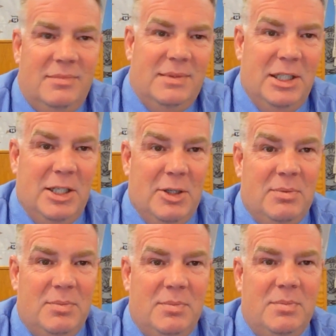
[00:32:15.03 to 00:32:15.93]
you know,
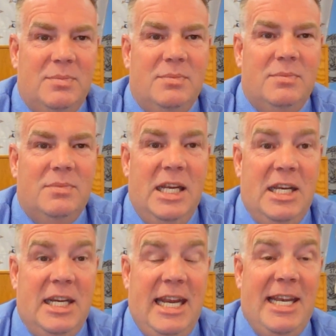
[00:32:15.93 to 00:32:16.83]

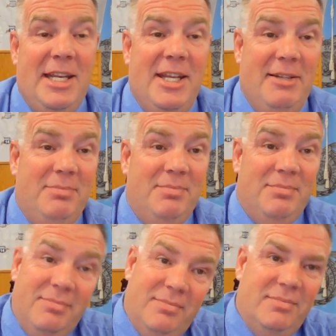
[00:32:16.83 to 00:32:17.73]
indicated that
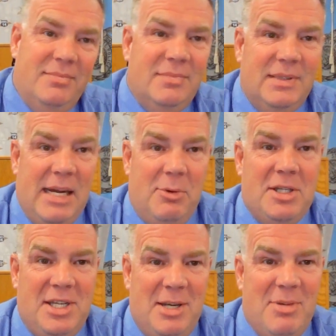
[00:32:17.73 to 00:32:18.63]
that
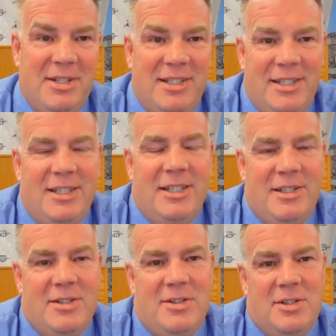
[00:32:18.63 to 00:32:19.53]
was him.
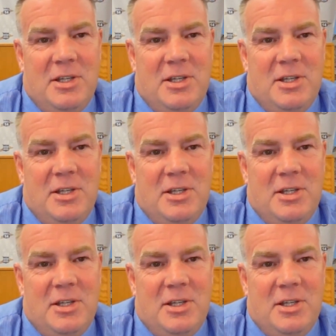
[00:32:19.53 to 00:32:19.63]
So,